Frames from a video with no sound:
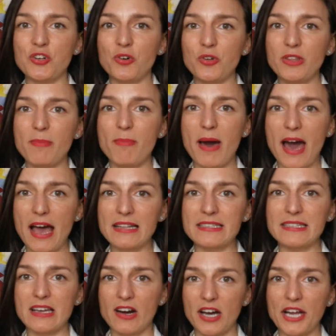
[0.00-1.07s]
all the bad
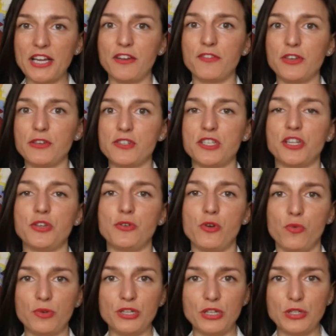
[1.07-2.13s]
side of yours that you
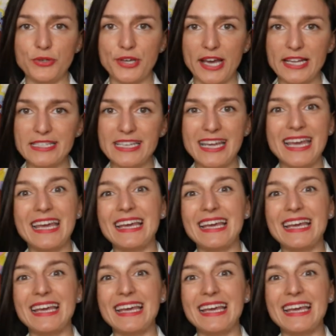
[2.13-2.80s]
don't want to look at,